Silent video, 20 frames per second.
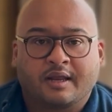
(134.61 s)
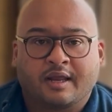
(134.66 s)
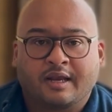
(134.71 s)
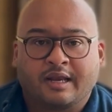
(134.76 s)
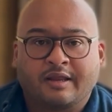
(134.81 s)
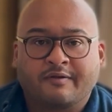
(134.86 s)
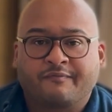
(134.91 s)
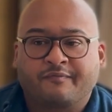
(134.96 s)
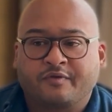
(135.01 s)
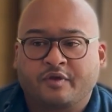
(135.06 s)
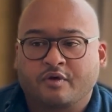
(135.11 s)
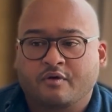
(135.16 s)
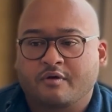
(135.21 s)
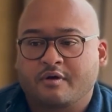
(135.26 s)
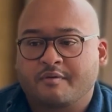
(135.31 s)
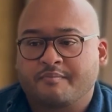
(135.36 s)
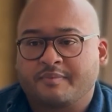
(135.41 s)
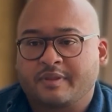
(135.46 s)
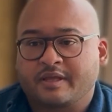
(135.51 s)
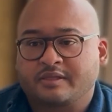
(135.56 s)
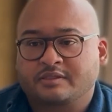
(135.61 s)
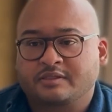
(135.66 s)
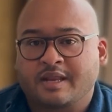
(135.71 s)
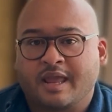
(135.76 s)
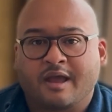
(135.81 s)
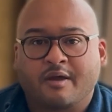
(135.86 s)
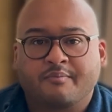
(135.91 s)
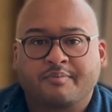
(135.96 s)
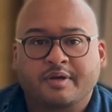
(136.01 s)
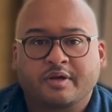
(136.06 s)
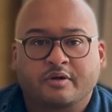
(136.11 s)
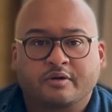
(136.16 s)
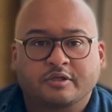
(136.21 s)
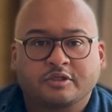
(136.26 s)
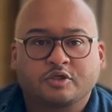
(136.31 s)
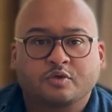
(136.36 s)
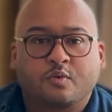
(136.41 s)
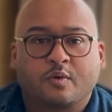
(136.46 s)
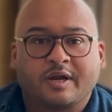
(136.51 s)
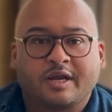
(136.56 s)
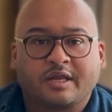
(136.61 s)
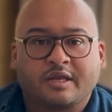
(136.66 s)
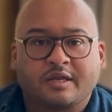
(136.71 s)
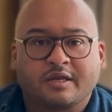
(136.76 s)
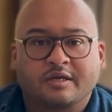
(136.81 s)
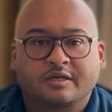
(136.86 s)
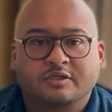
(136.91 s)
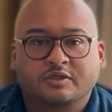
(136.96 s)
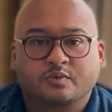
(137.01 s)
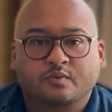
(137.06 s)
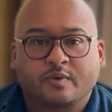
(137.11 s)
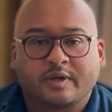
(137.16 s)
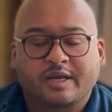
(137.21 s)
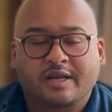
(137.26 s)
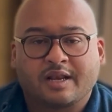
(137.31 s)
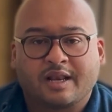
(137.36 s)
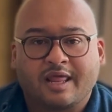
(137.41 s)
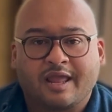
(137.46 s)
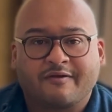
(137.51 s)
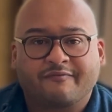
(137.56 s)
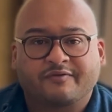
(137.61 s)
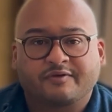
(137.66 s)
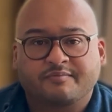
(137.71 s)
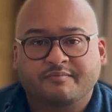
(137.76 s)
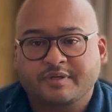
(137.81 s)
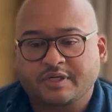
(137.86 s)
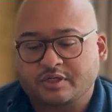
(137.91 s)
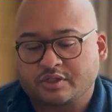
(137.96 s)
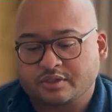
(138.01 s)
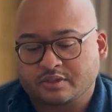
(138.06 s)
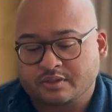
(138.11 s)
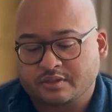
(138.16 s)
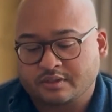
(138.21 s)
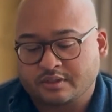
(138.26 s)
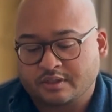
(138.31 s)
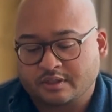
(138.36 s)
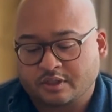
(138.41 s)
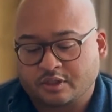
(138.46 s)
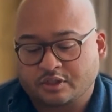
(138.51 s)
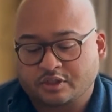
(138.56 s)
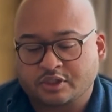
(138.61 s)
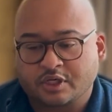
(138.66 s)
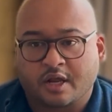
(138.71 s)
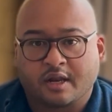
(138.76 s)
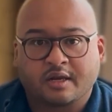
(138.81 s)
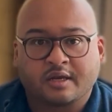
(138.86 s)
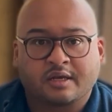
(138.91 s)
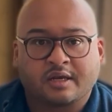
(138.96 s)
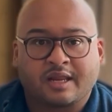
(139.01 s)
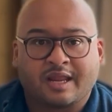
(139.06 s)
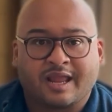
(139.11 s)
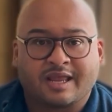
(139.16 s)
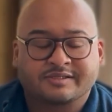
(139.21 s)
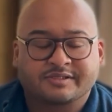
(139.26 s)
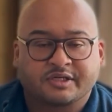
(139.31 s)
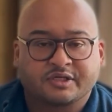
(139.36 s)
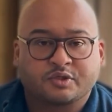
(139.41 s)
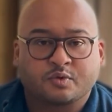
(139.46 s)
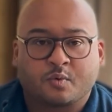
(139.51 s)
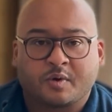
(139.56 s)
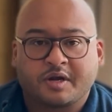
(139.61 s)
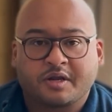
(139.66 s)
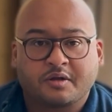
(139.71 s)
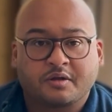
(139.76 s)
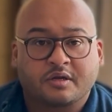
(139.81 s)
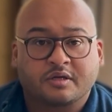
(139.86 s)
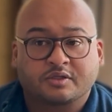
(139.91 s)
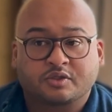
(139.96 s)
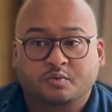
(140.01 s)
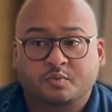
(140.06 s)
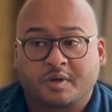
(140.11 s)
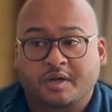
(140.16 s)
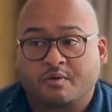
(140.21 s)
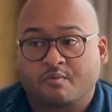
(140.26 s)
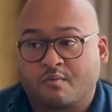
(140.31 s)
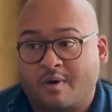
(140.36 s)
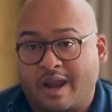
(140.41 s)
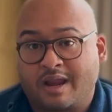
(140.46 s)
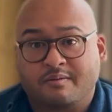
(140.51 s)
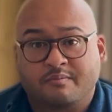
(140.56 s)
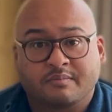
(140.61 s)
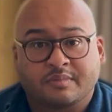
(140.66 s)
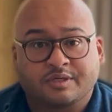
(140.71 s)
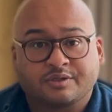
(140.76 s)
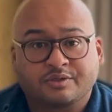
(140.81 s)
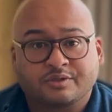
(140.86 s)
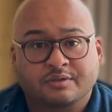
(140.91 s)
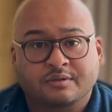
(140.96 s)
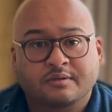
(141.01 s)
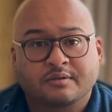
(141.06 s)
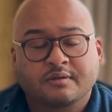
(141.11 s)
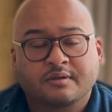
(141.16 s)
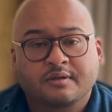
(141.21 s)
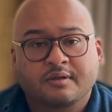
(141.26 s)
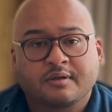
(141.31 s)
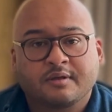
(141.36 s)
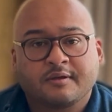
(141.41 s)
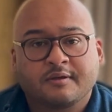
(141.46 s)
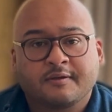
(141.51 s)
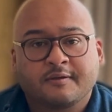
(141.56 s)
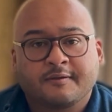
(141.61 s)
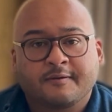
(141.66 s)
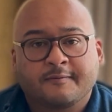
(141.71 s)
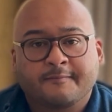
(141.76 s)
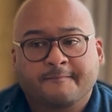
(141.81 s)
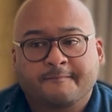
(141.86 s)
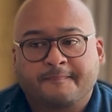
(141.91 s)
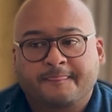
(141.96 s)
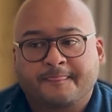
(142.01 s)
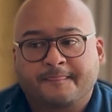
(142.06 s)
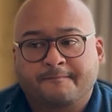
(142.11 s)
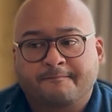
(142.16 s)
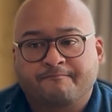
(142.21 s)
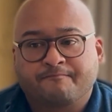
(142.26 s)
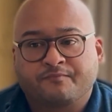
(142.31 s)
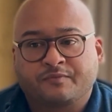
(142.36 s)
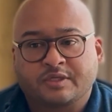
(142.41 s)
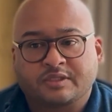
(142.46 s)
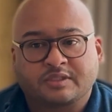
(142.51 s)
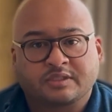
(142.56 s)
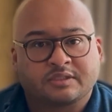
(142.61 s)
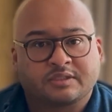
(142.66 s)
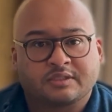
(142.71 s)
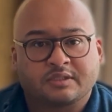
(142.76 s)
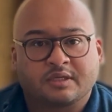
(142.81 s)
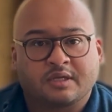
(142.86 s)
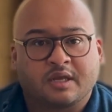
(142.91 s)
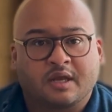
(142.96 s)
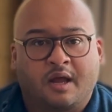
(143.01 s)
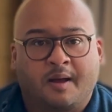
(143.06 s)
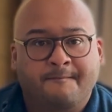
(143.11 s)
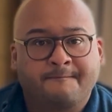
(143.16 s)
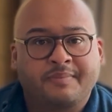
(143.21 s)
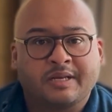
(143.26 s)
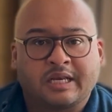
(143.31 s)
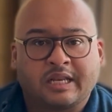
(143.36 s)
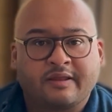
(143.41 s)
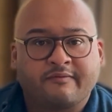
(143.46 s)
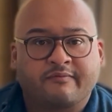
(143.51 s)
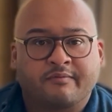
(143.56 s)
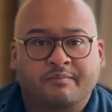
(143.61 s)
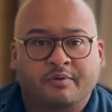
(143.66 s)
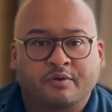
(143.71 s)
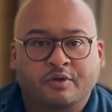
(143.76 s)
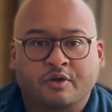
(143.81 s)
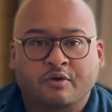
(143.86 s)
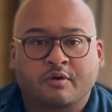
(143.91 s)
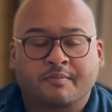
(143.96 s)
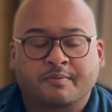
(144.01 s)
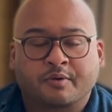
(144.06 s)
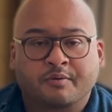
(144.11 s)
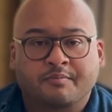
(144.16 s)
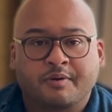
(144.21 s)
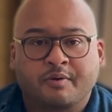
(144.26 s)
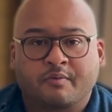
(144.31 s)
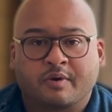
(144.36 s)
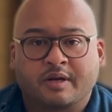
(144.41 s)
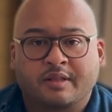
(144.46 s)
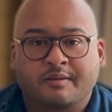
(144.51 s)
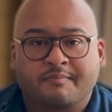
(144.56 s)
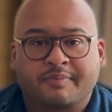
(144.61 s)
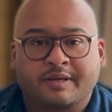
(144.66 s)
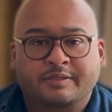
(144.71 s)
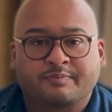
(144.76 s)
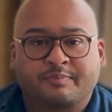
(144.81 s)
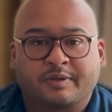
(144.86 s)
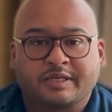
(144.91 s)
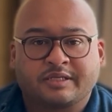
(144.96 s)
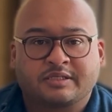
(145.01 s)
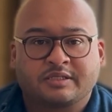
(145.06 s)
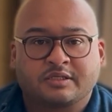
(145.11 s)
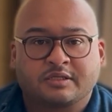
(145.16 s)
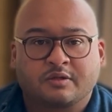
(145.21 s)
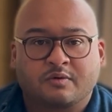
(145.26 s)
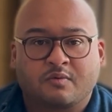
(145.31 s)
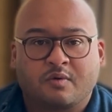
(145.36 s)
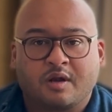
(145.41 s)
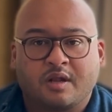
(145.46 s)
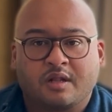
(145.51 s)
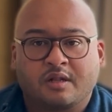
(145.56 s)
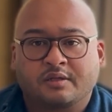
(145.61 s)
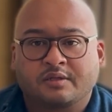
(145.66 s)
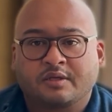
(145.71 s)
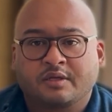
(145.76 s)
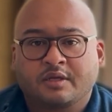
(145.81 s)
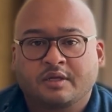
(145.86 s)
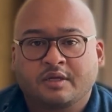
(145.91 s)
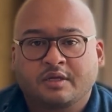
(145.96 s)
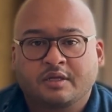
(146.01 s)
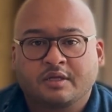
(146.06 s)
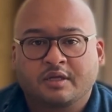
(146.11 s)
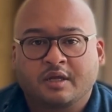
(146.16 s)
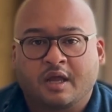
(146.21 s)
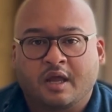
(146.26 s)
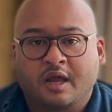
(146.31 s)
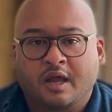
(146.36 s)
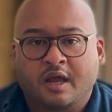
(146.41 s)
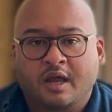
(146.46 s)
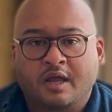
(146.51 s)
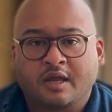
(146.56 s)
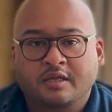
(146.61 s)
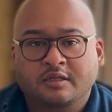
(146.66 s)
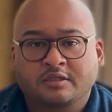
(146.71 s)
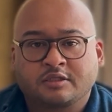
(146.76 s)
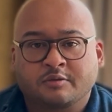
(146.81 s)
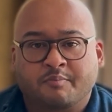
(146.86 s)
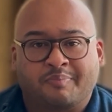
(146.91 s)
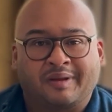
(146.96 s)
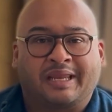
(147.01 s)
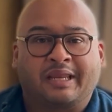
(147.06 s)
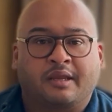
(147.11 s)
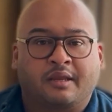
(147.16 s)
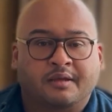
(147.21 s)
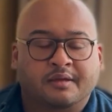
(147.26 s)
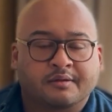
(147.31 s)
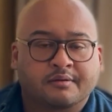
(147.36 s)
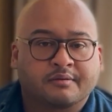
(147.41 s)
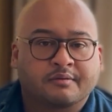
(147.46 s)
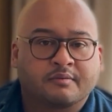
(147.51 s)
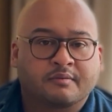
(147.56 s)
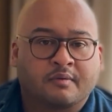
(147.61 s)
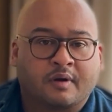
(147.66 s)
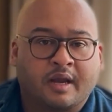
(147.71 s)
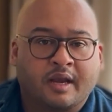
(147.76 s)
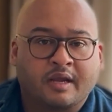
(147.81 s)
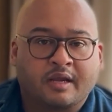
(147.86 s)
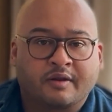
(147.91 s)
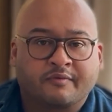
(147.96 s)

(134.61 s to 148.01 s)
And if Europe, that's now been on a 20-year swing left mission, certainly has a 20-year swing right mission, this is unbelievable. Europe could be one of the best places in the world to be, right?